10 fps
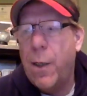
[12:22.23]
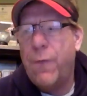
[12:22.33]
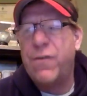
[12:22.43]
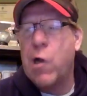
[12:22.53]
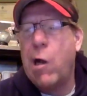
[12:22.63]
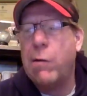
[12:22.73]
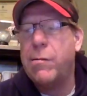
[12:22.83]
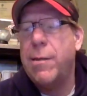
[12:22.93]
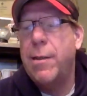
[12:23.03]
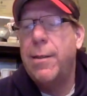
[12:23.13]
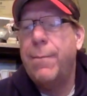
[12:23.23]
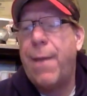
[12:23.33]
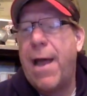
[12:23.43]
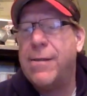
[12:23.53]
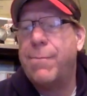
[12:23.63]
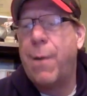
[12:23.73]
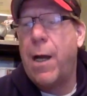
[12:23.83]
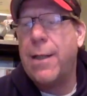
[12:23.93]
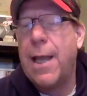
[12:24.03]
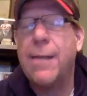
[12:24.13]
We've talked past
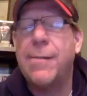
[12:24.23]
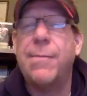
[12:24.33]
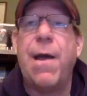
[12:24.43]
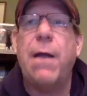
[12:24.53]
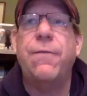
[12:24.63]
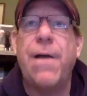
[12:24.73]
podcasts about the